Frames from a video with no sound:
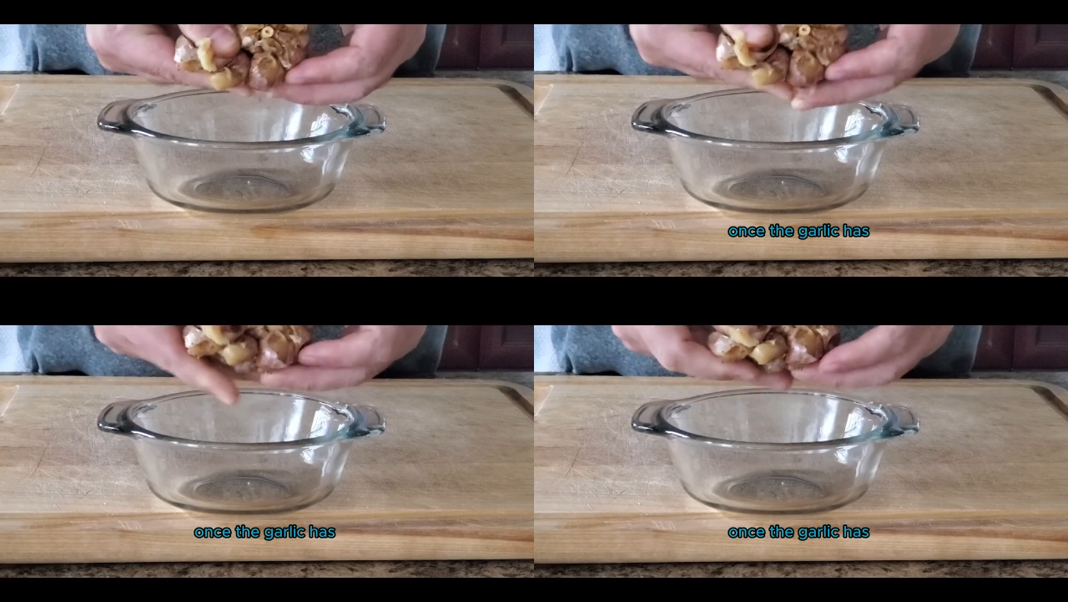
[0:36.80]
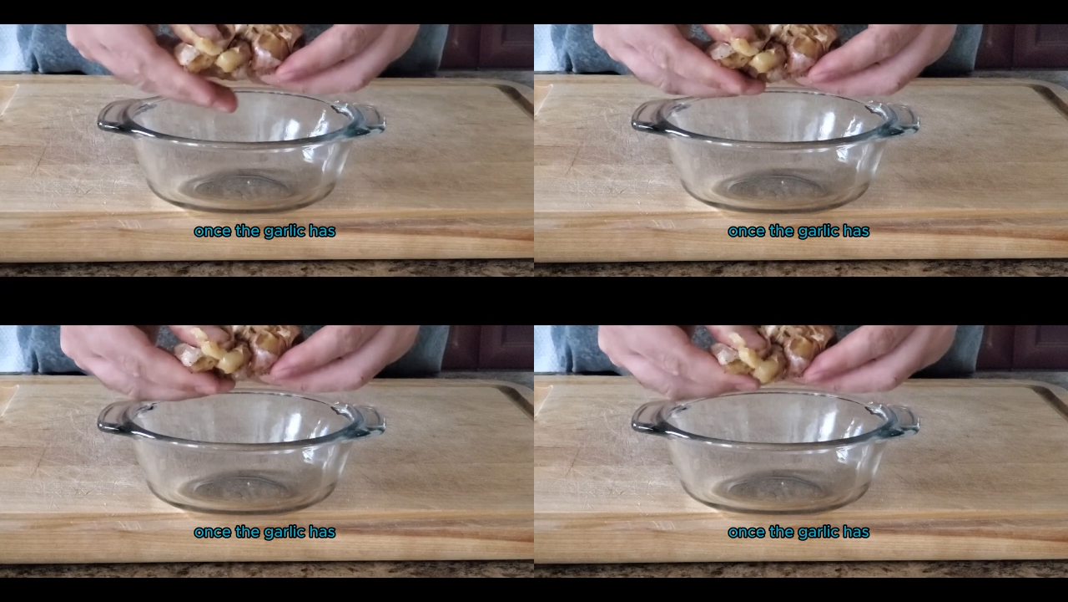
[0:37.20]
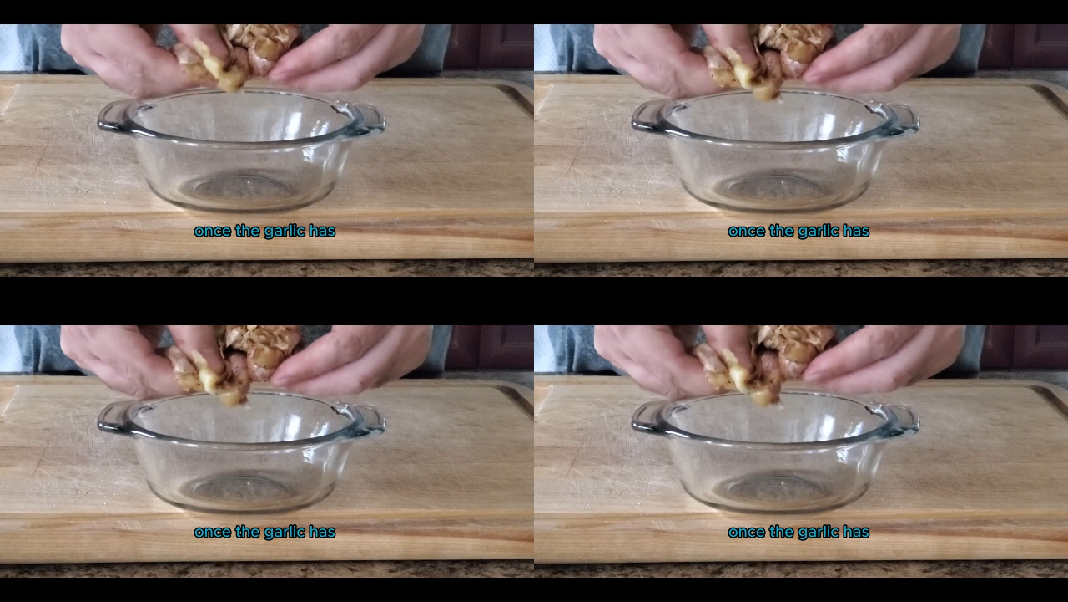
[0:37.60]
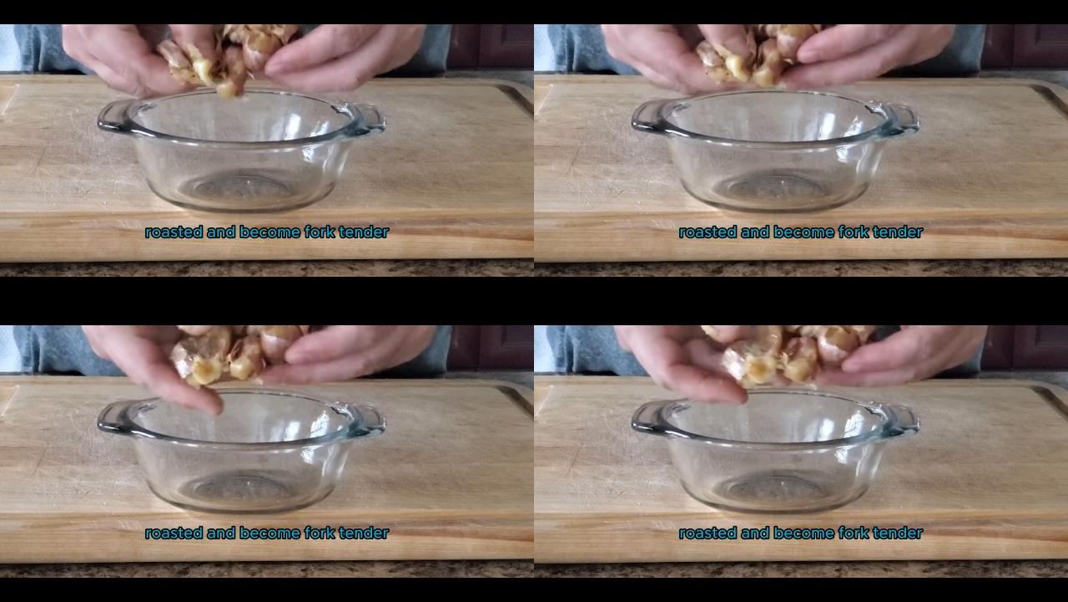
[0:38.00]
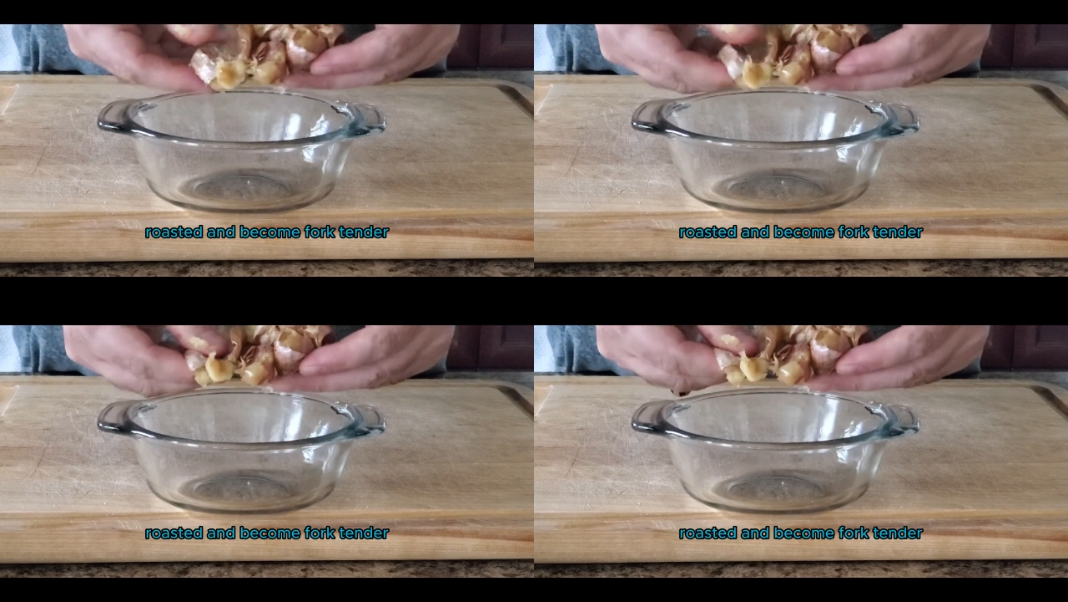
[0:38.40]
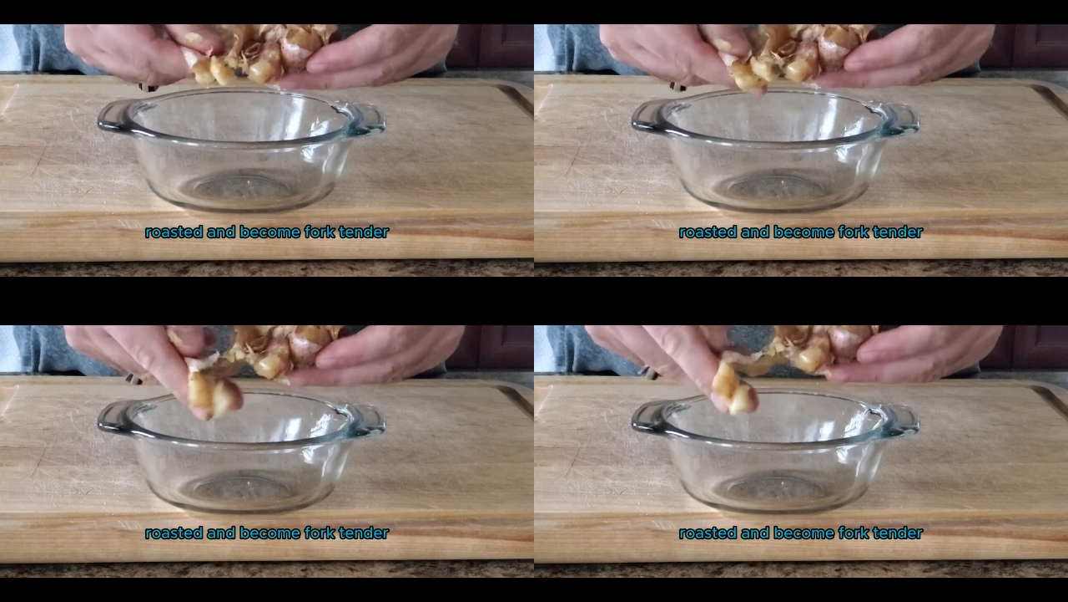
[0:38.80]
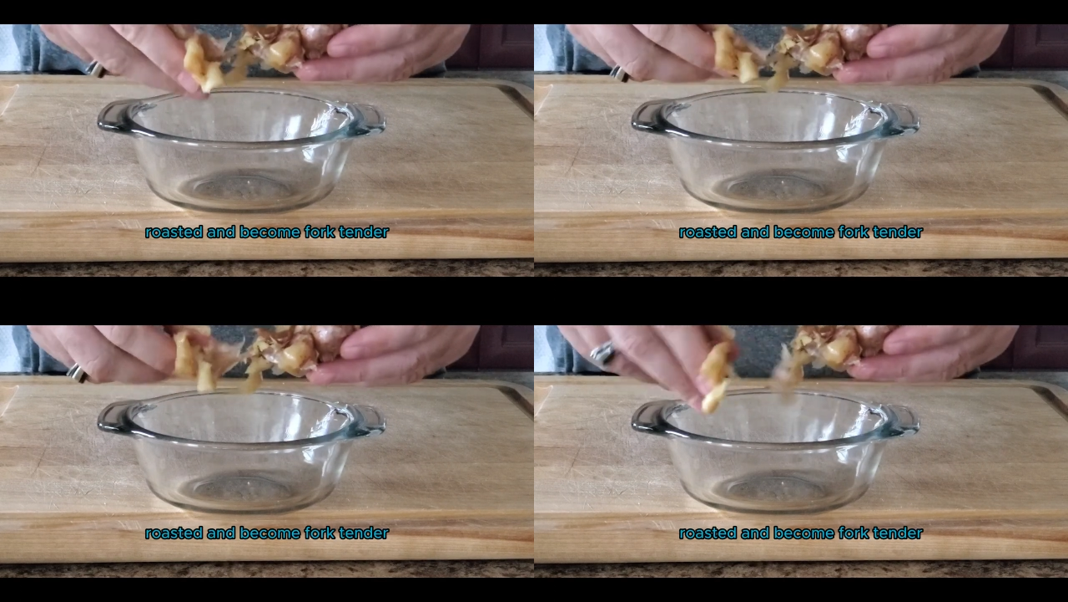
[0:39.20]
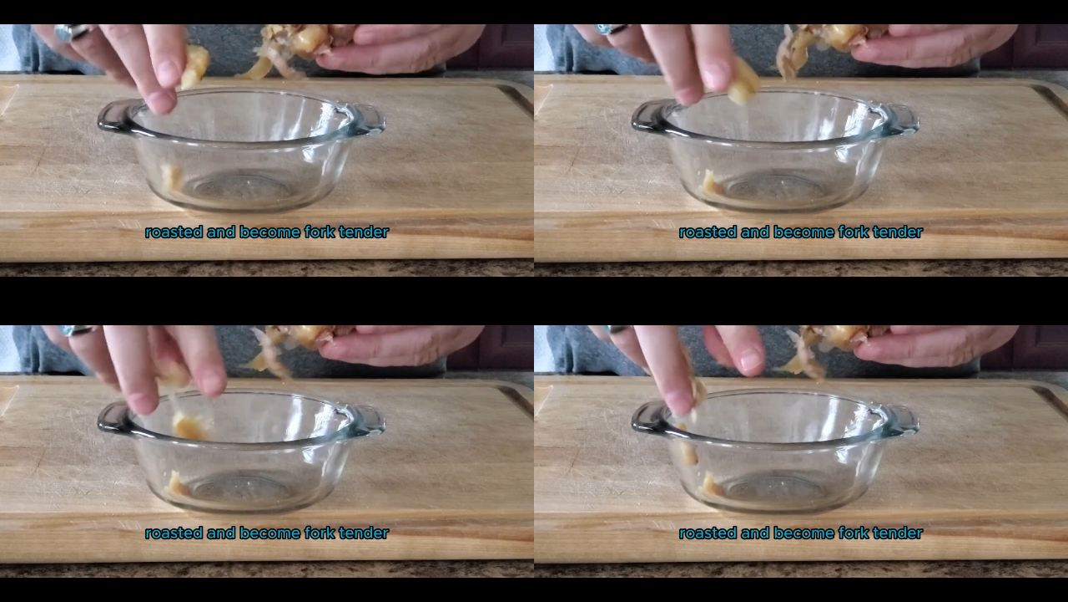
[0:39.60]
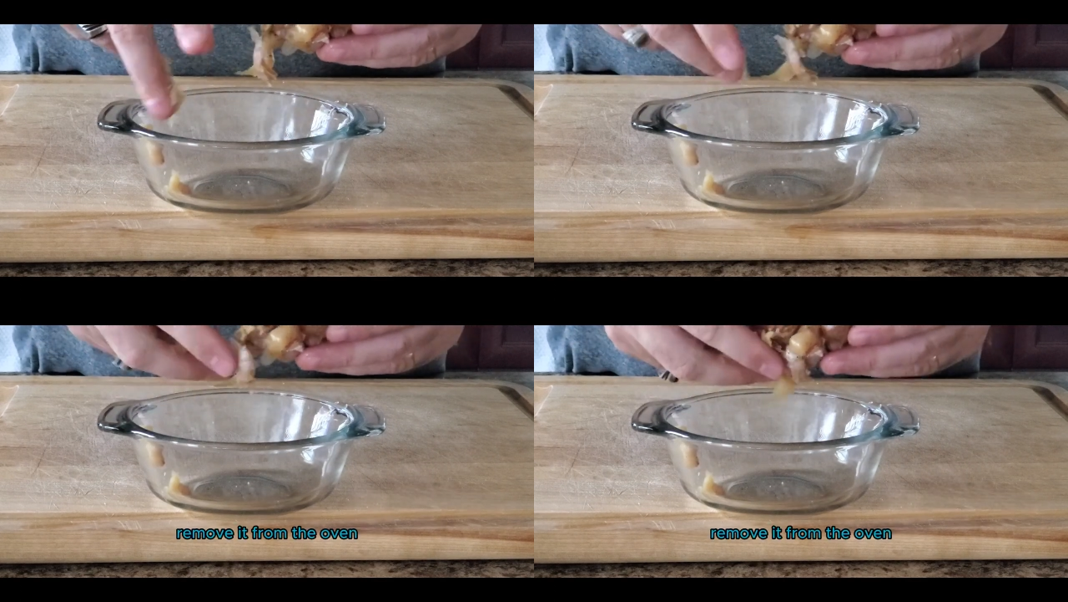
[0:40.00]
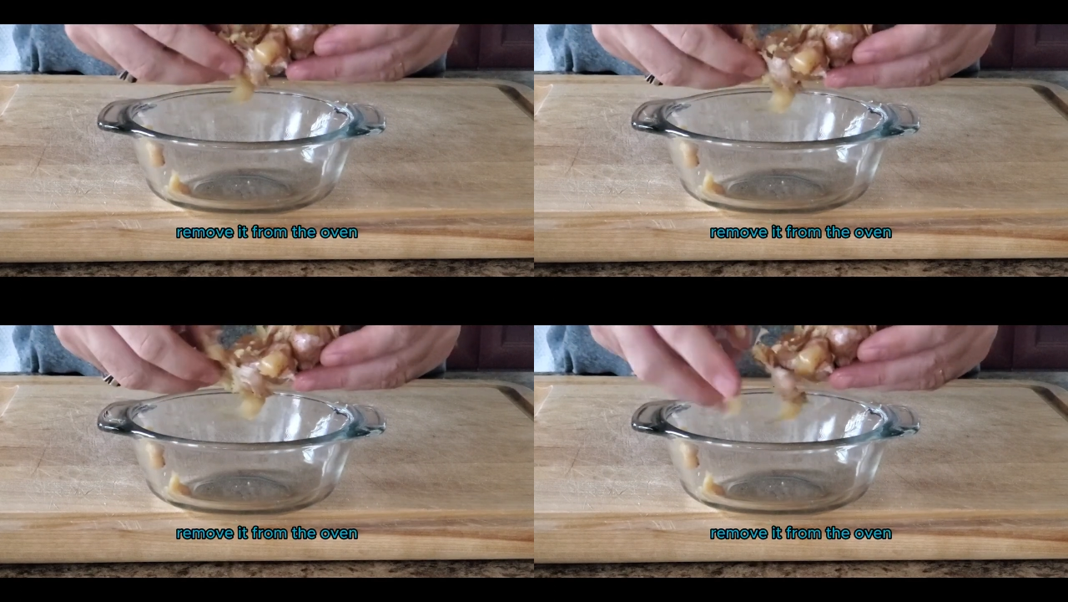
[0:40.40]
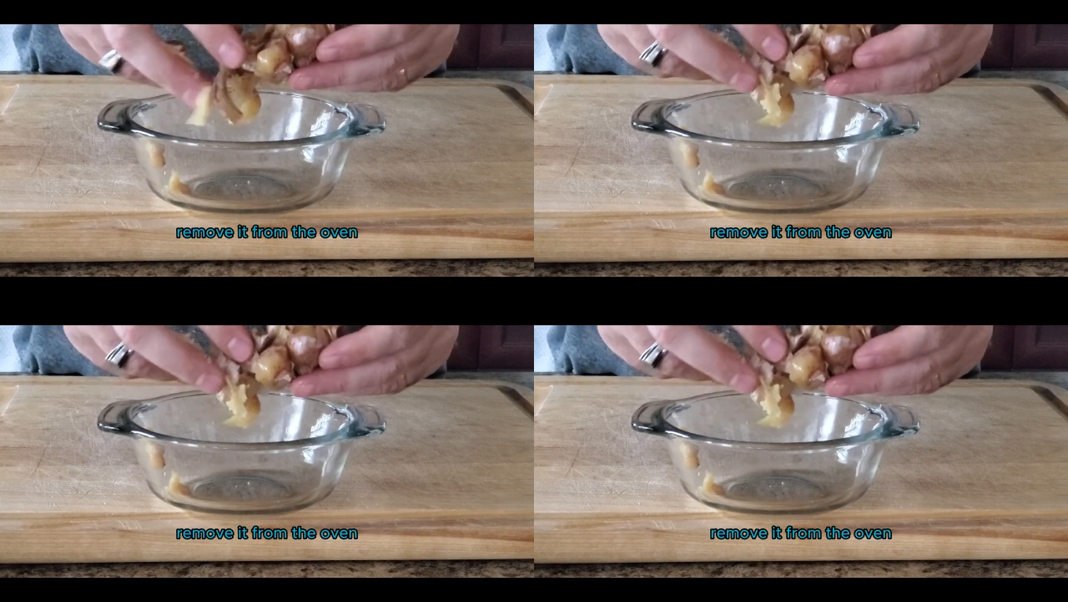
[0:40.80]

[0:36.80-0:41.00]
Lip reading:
(no speaker visible)